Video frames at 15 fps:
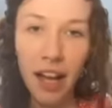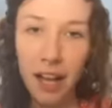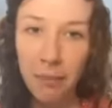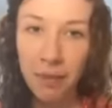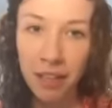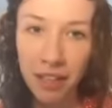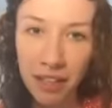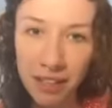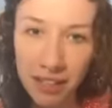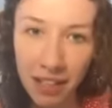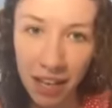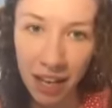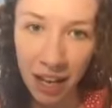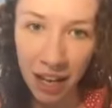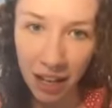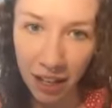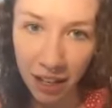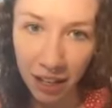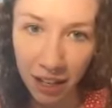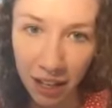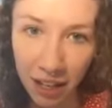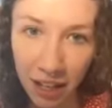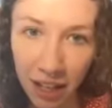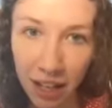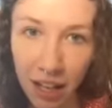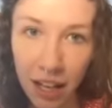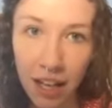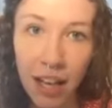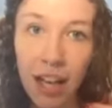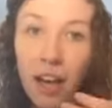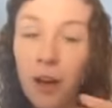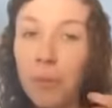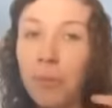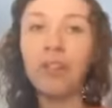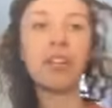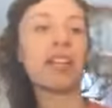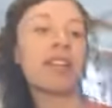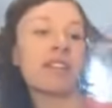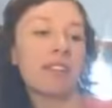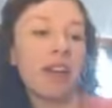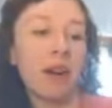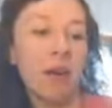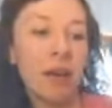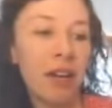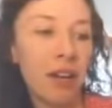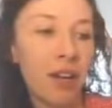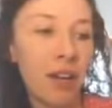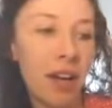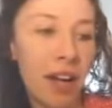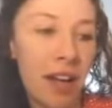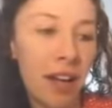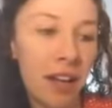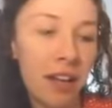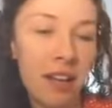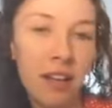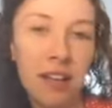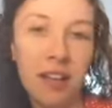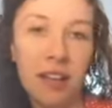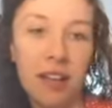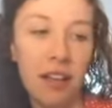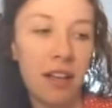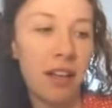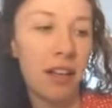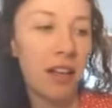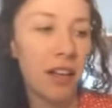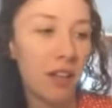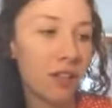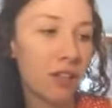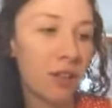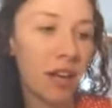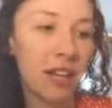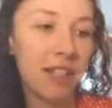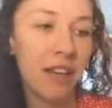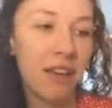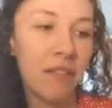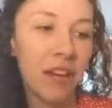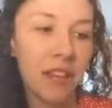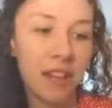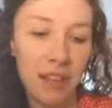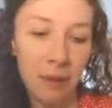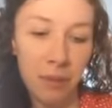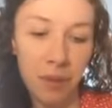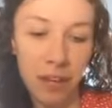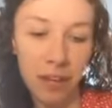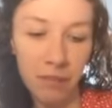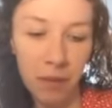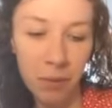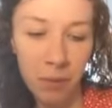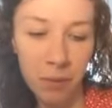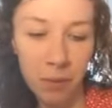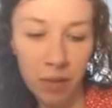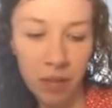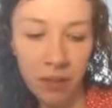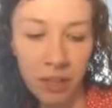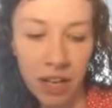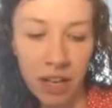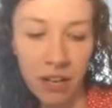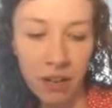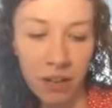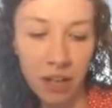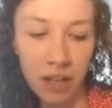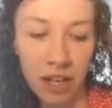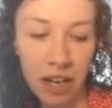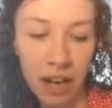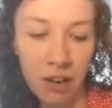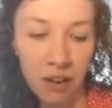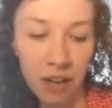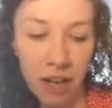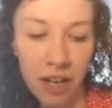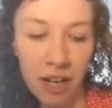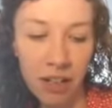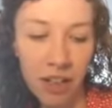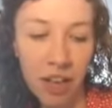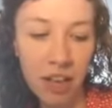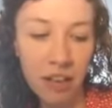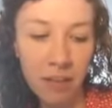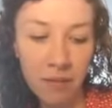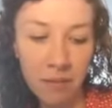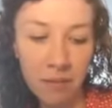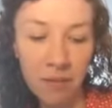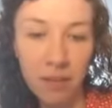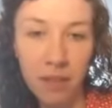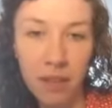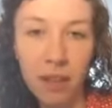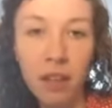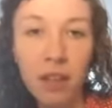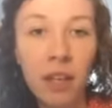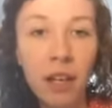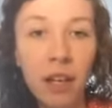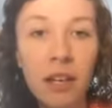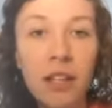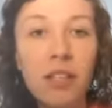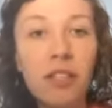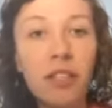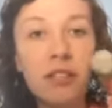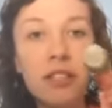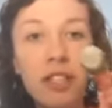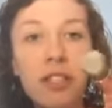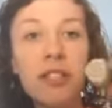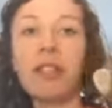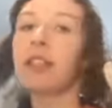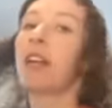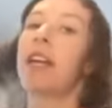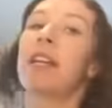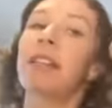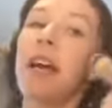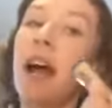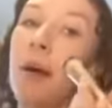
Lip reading: Hi, Melissa. Hope your day's going good. Do you guys have anything planned for Memorial Day? You cooking out or anything? So just a light